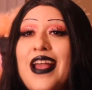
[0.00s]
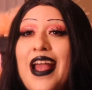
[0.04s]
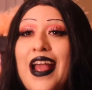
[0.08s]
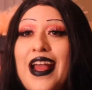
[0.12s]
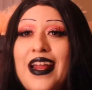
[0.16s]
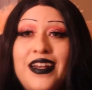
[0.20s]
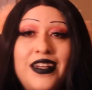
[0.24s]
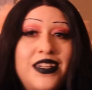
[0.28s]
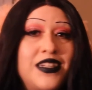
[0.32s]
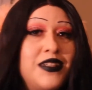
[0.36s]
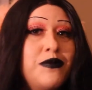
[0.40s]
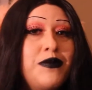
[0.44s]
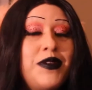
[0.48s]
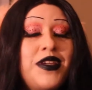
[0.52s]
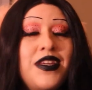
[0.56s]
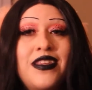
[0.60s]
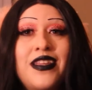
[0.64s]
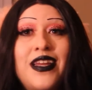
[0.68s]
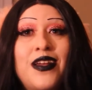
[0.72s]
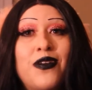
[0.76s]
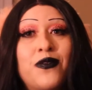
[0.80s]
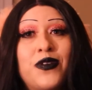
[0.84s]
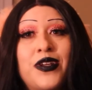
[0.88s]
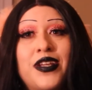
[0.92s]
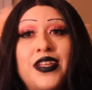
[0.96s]
And to me,
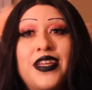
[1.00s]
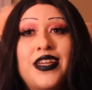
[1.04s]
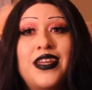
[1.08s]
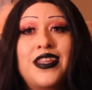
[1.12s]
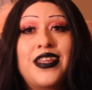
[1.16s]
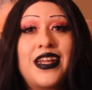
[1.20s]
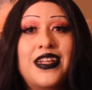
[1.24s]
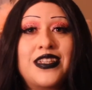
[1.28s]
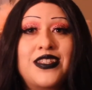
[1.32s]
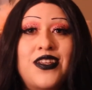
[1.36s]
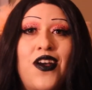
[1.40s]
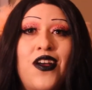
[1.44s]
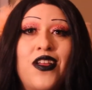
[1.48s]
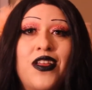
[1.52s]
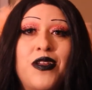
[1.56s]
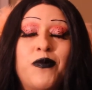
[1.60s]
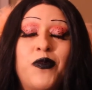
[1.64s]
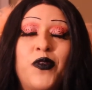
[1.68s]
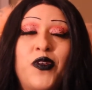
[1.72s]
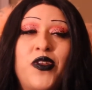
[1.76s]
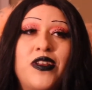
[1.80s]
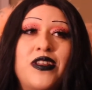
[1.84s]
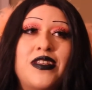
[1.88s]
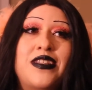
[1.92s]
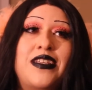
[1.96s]
that really, that's all it
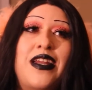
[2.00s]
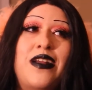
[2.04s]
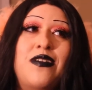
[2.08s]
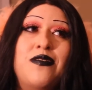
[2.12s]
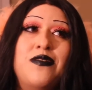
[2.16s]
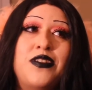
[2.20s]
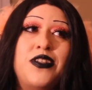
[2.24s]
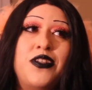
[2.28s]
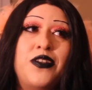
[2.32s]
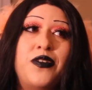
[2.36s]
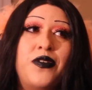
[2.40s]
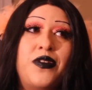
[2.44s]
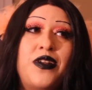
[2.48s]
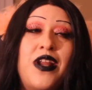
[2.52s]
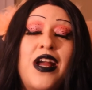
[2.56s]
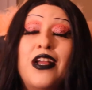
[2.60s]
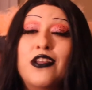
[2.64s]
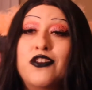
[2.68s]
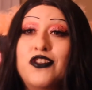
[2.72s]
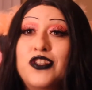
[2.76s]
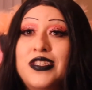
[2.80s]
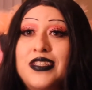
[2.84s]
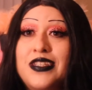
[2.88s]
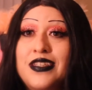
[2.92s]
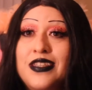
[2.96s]
boils down to,
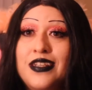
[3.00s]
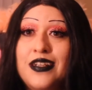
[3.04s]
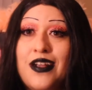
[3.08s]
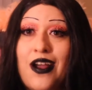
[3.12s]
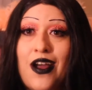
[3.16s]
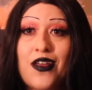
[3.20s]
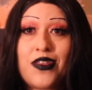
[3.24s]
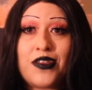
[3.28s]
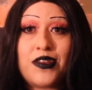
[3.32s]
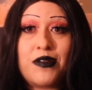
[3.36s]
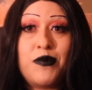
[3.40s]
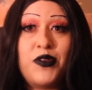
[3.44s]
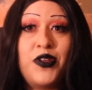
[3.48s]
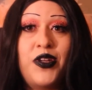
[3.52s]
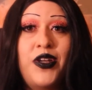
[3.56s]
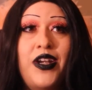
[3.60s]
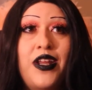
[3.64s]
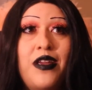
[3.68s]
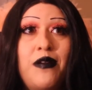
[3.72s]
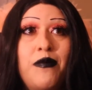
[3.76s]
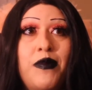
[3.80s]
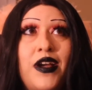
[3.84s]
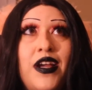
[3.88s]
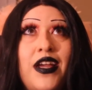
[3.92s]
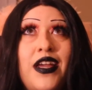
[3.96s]
not just in the goth
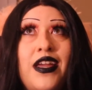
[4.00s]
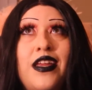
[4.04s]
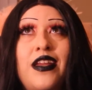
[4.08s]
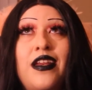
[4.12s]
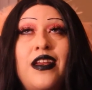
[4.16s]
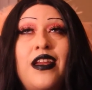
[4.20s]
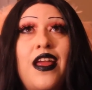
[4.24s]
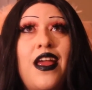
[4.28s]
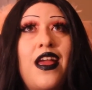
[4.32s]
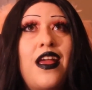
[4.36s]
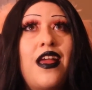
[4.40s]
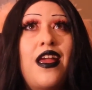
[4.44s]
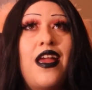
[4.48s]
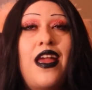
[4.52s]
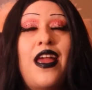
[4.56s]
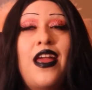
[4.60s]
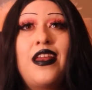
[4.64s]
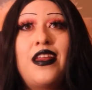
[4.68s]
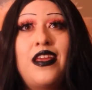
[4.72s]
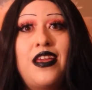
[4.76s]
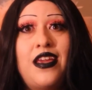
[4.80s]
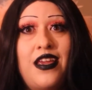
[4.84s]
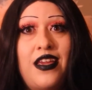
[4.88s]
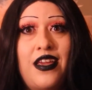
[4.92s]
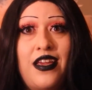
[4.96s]
community, but in
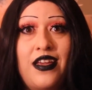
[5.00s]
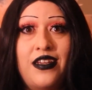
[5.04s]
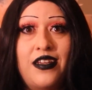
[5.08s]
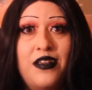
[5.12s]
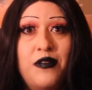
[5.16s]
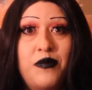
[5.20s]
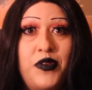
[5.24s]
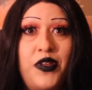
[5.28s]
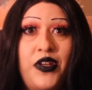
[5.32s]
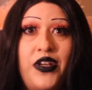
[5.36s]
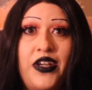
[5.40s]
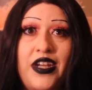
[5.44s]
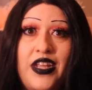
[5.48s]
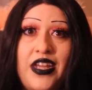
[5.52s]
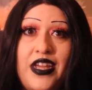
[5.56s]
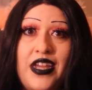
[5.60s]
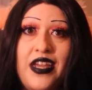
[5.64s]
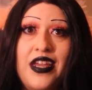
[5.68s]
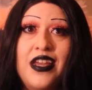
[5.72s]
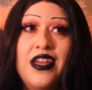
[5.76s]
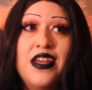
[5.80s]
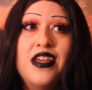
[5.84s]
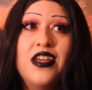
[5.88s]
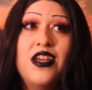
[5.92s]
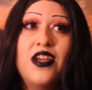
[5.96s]
any community
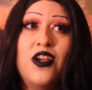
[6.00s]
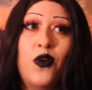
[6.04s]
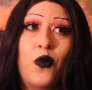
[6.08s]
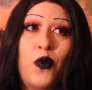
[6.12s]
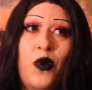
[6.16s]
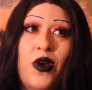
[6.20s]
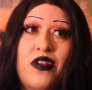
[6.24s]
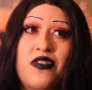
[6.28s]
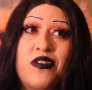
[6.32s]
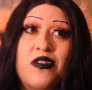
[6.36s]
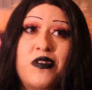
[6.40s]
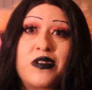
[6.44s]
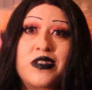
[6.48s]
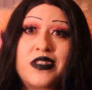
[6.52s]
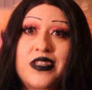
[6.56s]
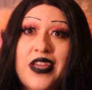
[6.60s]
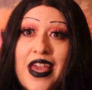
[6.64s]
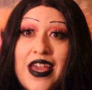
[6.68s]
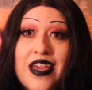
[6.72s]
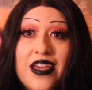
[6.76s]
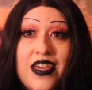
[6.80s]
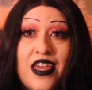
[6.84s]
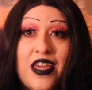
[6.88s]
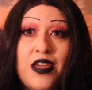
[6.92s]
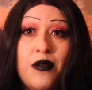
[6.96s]
where there's
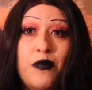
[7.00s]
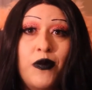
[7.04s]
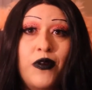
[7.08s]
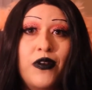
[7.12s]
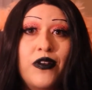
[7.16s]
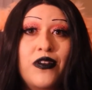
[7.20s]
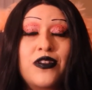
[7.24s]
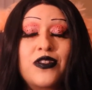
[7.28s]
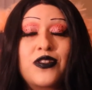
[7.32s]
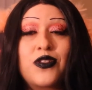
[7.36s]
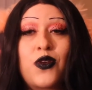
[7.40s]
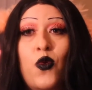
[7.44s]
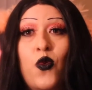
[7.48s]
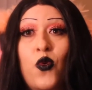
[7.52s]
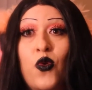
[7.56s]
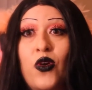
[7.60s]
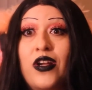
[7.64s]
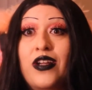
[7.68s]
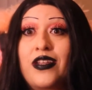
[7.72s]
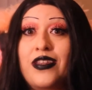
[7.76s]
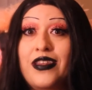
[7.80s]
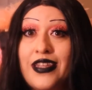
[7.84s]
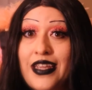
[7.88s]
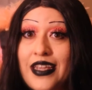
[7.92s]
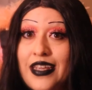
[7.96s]
gatekeepers or
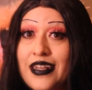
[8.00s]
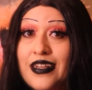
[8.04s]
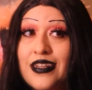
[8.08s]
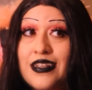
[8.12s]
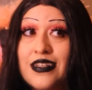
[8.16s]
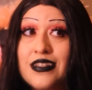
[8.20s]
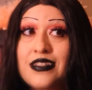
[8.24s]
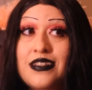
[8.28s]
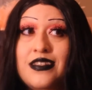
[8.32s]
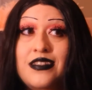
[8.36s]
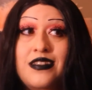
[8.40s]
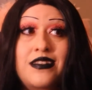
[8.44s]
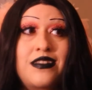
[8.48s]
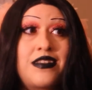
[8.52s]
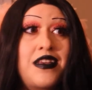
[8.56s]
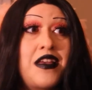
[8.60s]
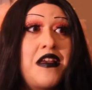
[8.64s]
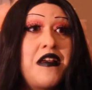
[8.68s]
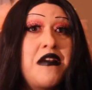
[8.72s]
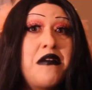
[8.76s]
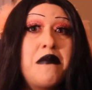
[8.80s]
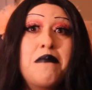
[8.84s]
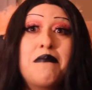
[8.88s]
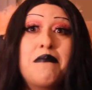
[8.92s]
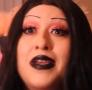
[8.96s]
elitists.
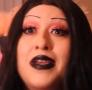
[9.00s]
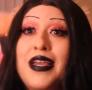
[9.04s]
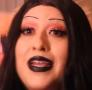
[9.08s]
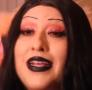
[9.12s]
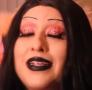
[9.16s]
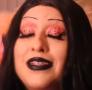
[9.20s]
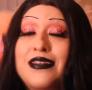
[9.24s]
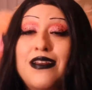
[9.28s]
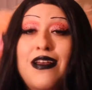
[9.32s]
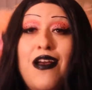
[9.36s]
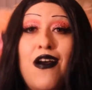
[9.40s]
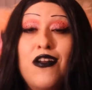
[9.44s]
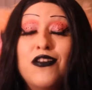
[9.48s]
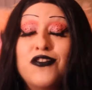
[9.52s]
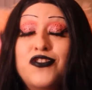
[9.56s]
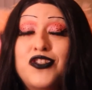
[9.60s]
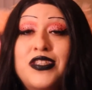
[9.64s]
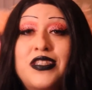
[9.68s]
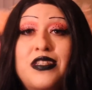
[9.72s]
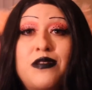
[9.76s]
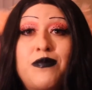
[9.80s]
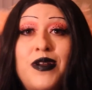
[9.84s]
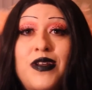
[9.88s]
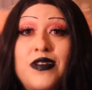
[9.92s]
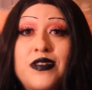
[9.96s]
It's all
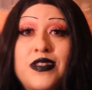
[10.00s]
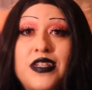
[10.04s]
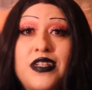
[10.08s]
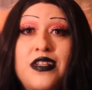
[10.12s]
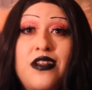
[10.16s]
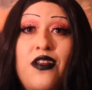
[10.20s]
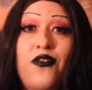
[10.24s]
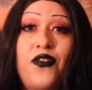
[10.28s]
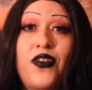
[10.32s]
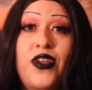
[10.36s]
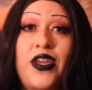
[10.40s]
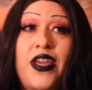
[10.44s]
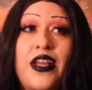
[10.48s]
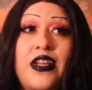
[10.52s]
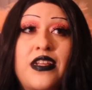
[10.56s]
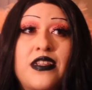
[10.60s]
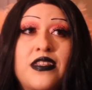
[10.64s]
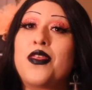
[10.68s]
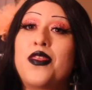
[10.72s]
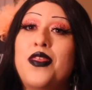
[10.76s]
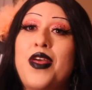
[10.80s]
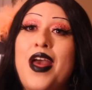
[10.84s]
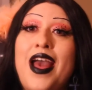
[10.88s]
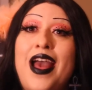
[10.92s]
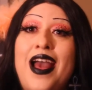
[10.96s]
just about significance.
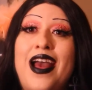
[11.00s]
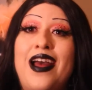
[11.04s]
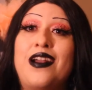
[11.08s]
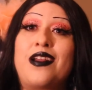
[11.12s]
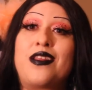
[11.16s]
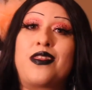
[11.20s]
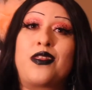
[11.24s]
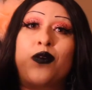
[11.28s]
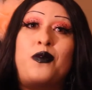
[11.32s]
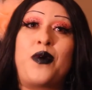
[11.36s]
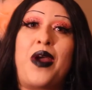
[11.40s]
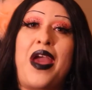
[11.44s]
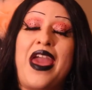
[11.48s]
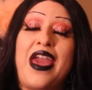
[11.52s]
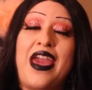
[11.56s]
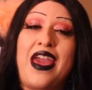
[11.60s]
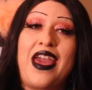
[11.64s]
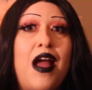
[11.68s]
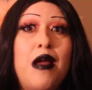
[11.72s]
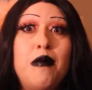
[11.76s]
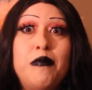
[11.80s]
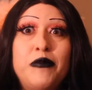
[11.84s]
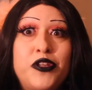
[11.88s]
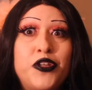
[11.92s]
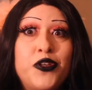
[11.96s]
That out of the way,
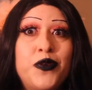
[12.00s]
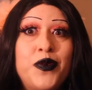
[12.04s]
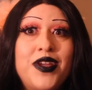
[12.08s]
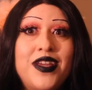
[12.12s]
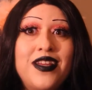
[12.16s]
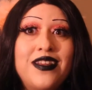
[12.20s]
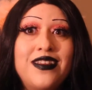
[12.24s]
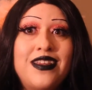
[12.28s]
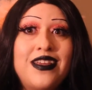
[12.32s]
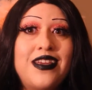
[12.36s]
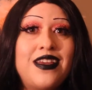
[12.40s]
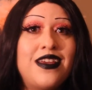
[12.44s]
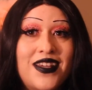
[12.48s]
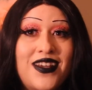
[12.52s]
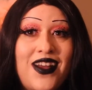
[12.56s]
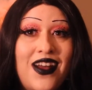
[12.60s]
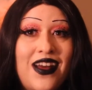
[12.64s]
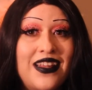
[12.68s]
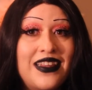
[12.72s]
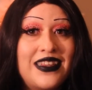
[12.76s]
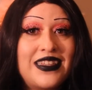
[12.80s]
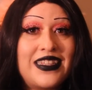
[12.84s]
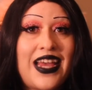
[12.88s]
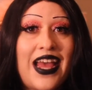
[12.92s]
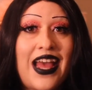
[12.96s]
I'm doing the
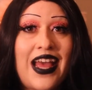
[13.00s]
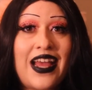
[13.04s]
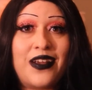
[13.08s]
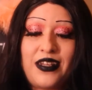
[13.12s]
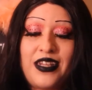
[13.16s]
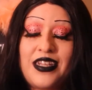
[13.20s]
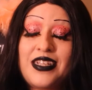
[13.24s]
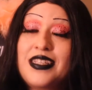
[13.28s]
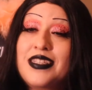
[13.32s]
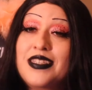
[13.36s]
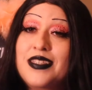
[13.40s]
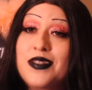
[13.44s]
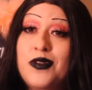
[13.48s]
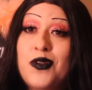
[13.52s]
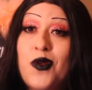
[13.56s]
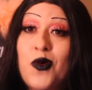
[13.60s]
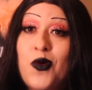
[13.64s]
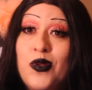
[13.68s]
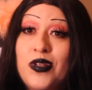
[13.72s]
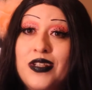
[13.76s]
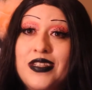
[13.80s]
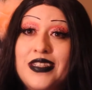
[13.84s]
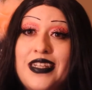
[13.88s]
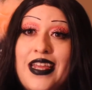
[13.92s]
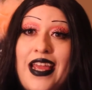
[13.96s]
goth tag. This is an
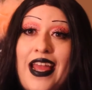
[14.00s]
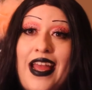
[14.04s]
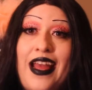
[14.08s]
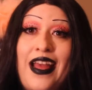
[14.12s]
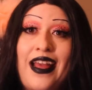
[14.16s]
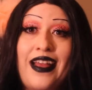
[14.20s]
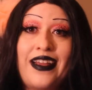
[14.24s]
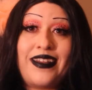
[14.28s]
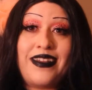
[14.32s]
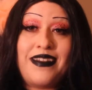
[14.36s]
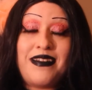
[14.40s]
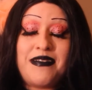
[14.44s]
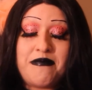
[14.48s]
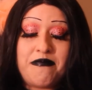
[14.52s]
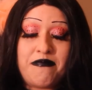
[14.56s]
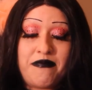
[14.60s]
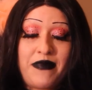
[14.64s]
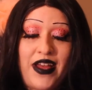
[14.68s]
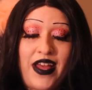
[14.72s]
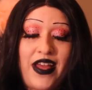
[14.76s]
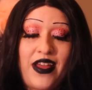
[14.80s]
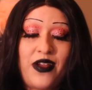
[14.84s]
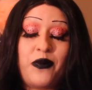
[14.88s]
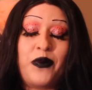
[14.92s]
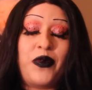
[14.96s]
old tag,
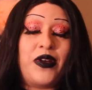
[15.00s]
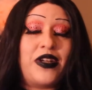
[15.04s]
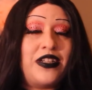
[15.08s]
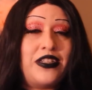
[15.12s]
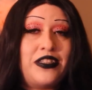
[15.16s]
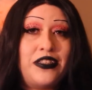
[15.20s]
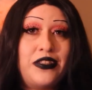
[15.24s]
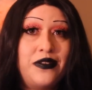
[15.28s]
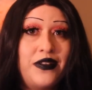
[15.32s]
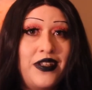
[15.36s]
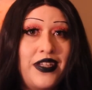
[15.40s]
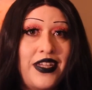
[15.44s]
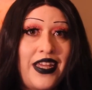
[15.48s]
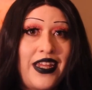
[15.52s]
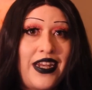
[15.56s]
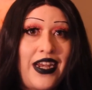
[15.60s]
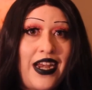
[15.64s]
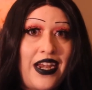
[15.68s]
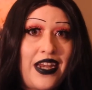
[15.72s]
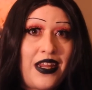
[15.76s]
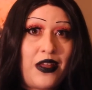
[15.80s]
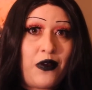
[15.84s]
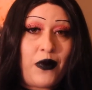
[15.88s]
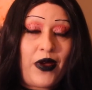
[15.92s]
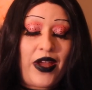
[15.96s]
but we're doing it
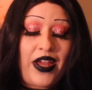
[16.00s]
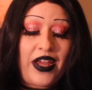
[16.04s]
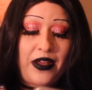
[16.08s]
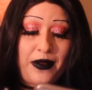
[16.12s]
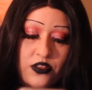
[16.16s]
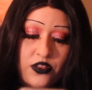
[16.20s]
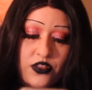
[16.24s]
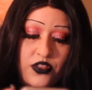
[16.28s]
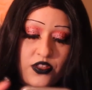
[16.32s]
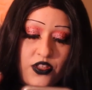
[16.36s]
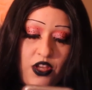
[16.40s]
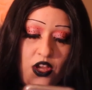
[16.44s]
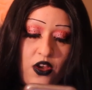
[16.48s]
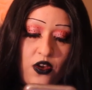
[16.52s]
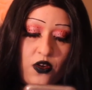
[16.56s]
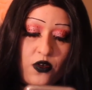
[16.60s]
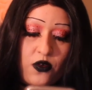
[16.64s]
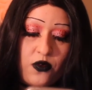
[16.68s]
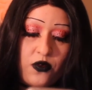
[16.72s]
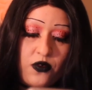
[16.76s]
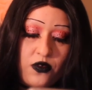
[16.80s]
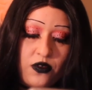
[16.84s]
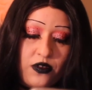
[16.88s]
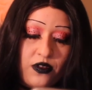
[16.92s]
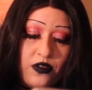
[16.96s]
anyway. So,